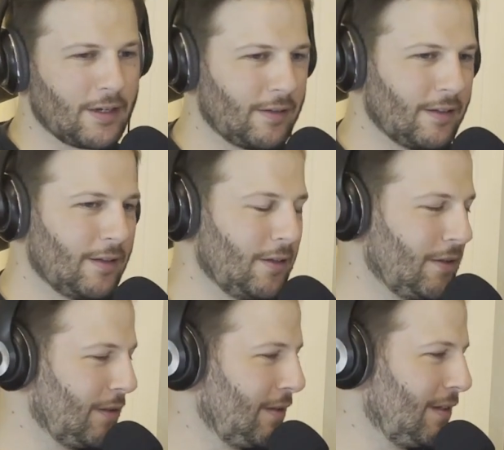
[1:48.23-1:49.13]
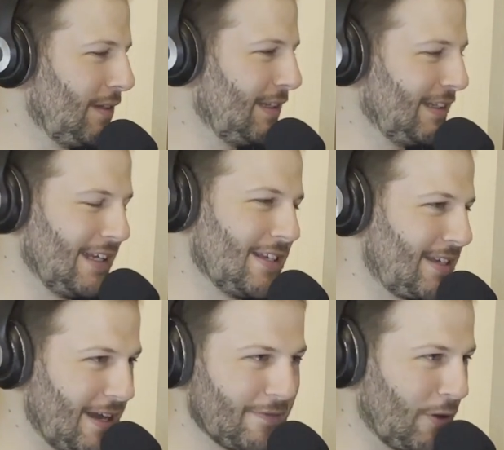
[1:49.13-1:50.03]
so
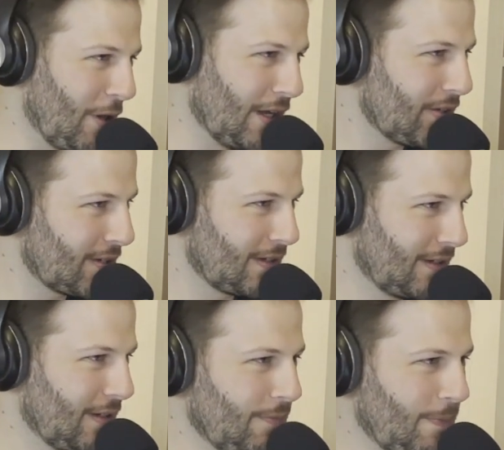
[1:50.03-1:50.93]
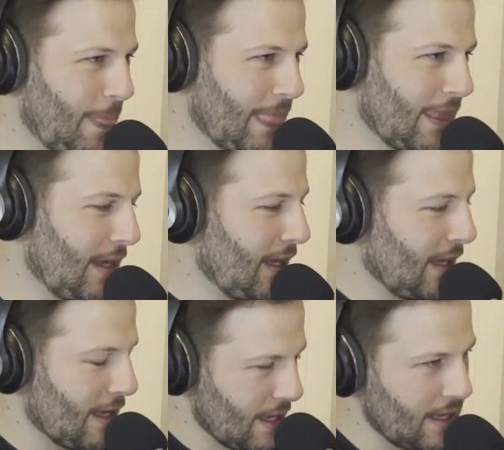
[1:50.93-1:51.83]
incentivise.
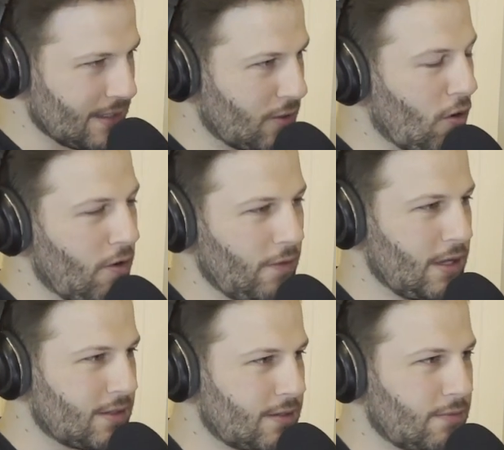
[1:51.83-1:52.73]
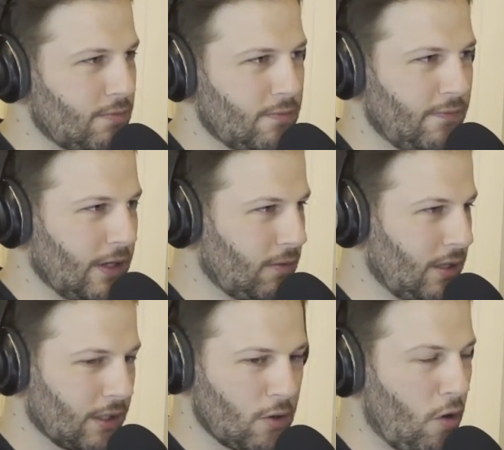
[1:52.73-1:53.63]
His
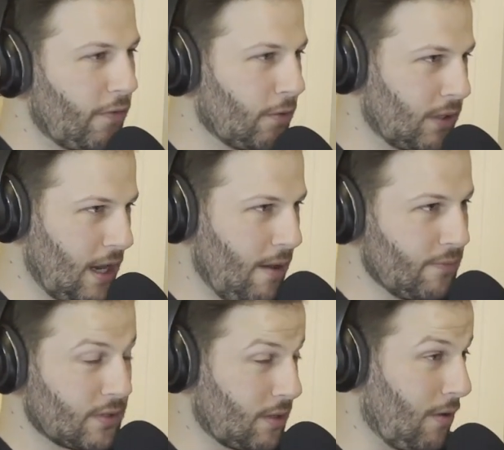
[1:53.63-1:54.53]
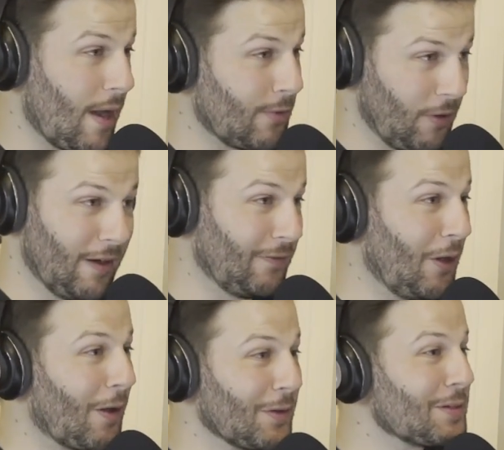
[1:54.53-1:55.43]
victory in the Caulfield Cup screamed grand
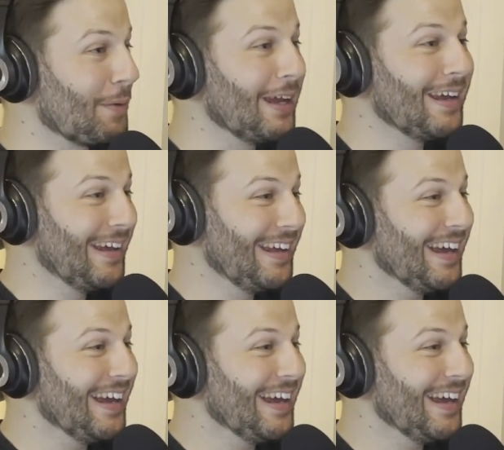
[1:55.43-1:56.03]
final to me.